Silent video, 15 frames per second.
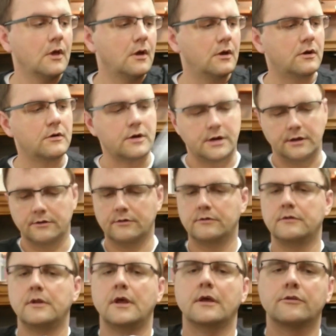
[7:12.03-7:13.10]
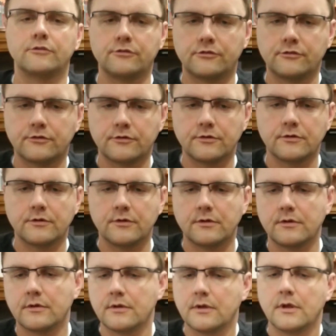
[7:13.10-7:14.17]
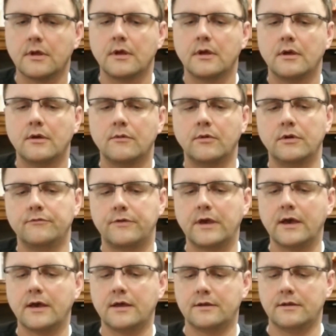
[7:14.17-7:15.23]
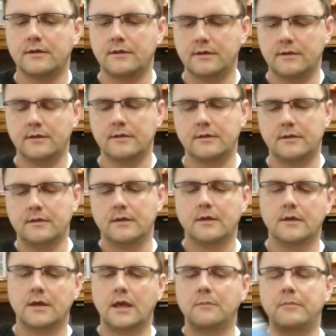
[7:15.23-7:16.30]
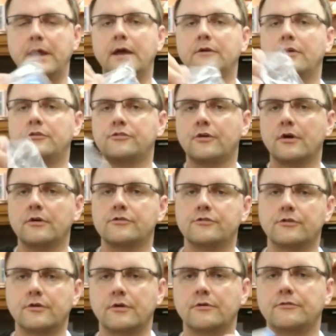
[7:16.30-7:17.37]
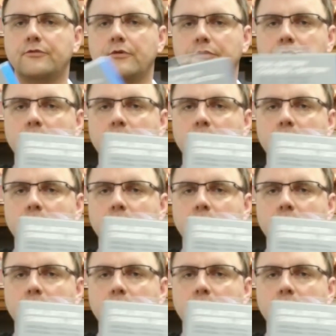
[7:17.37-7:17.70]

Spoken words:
All right, next we've got a battery charger for the